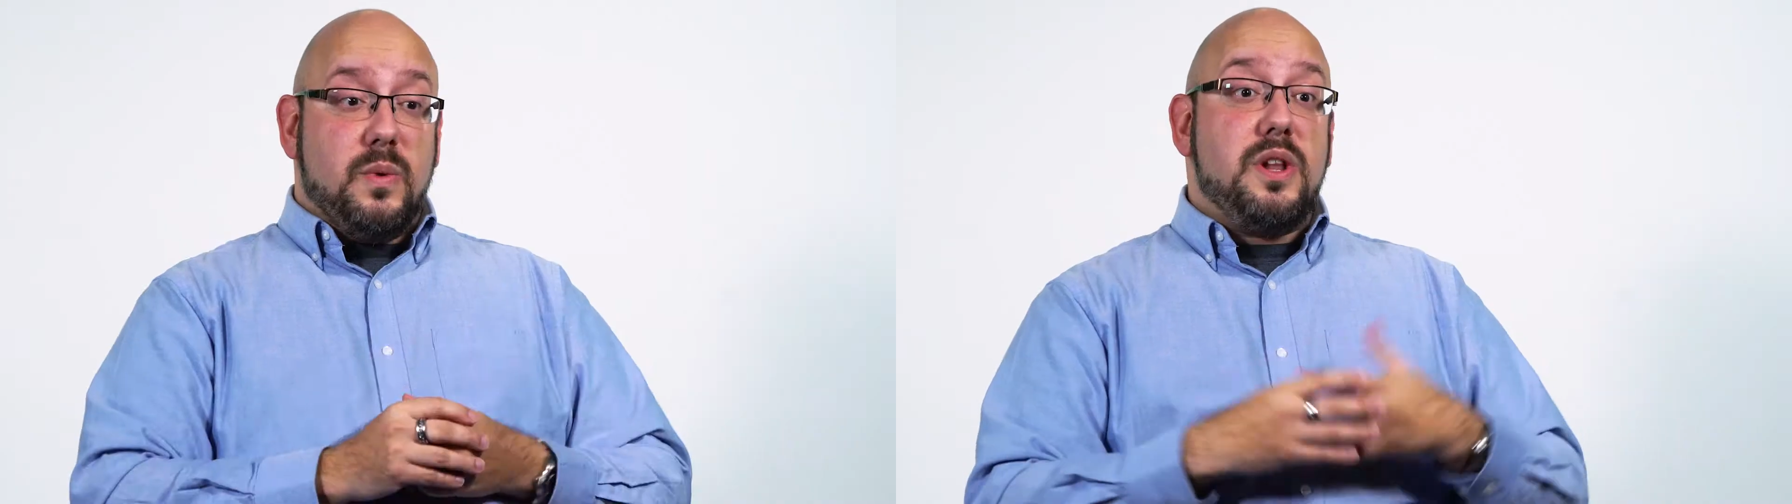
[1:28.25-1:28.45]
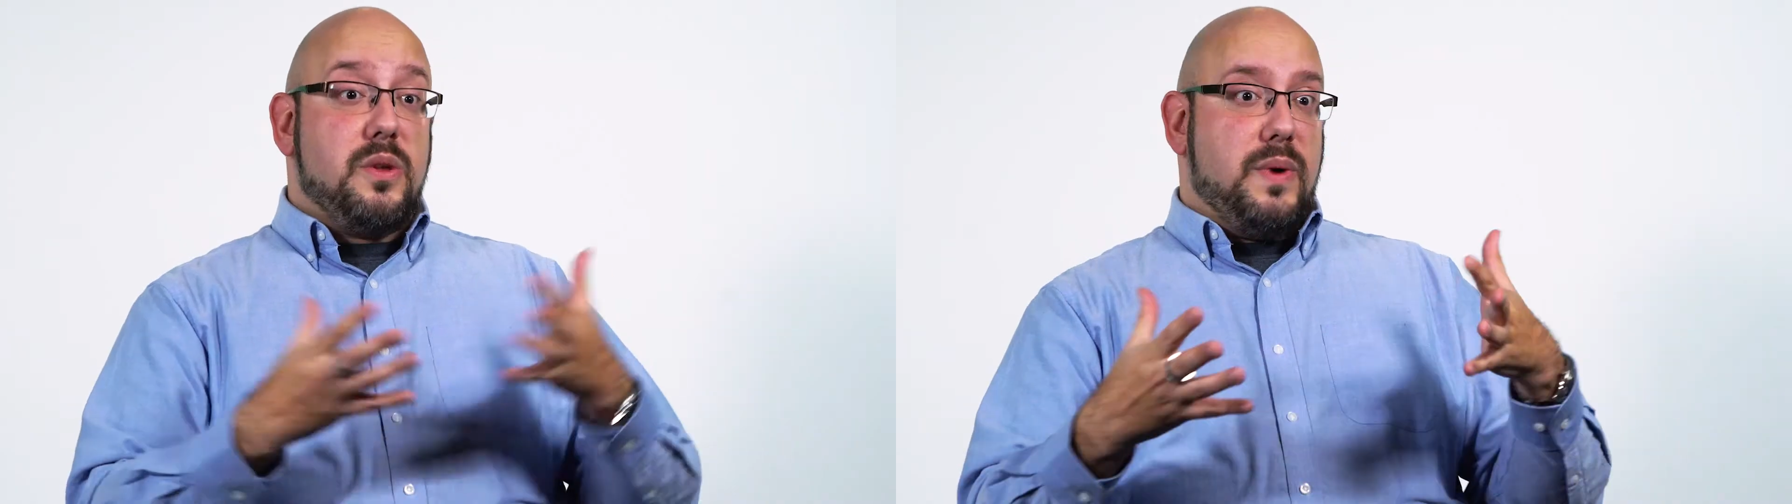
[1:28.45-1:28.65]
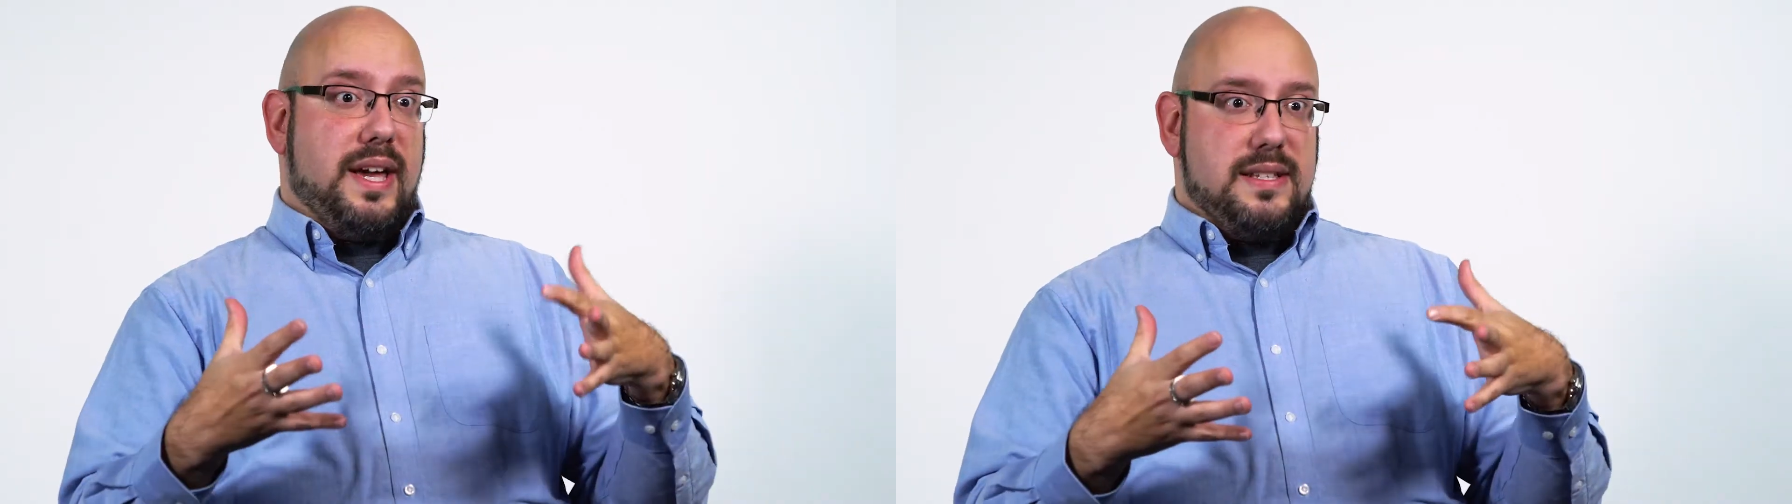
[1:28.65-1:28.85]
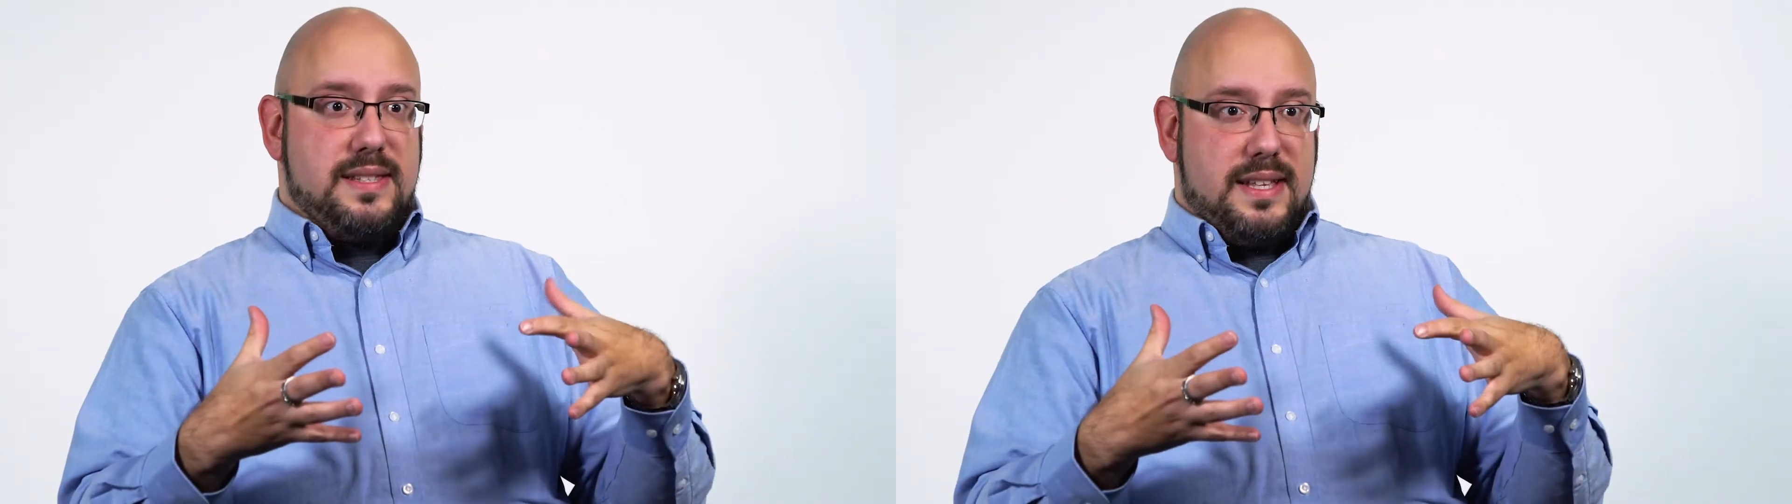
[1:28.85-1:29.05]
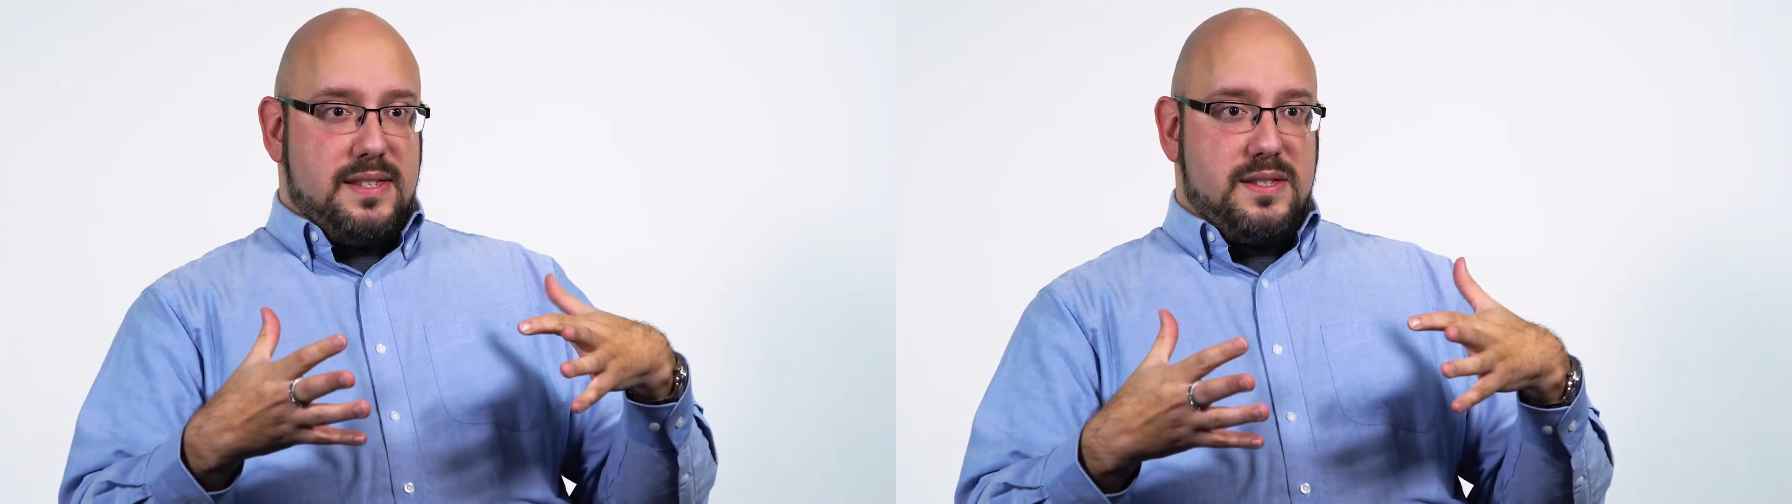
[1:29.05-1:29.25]
One of the ways
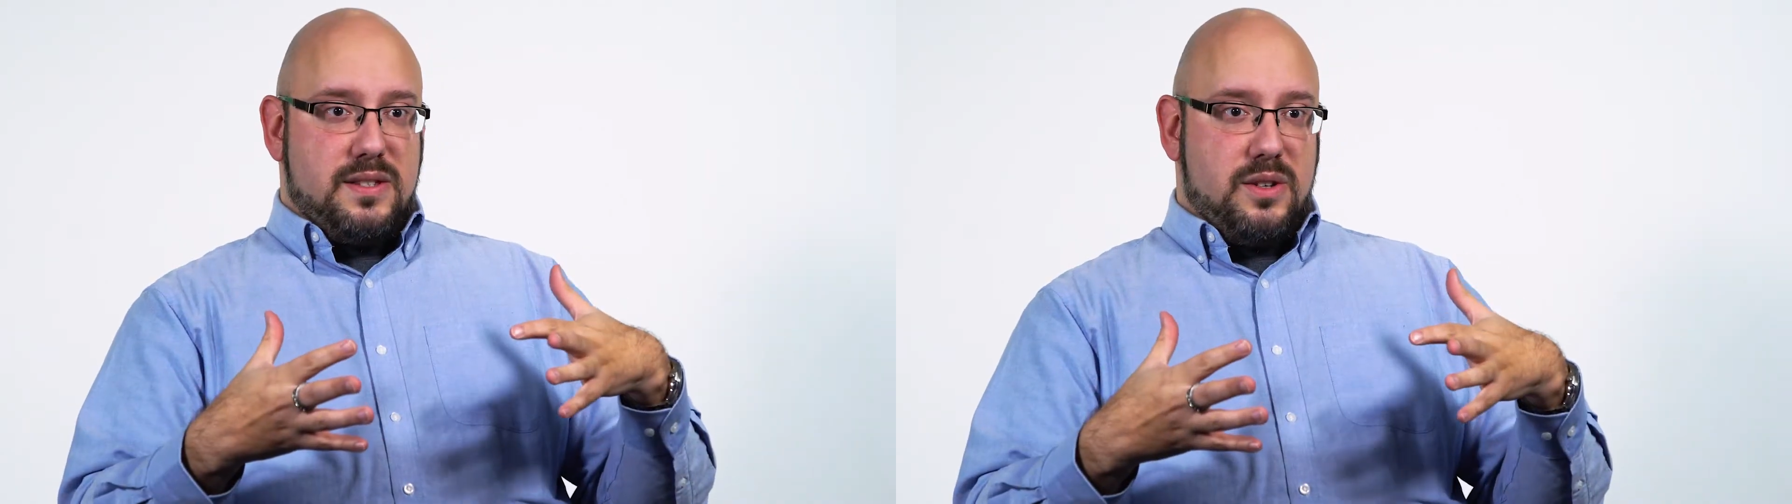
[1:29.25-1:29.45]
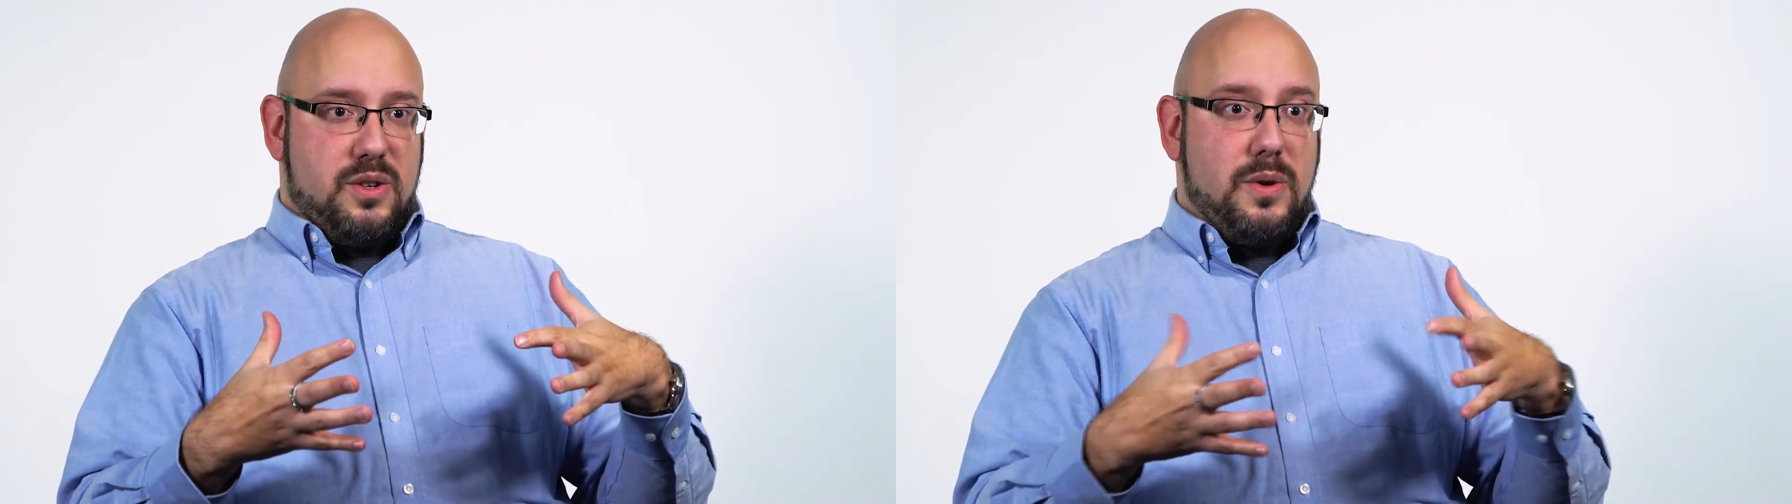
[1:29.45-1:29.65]
that's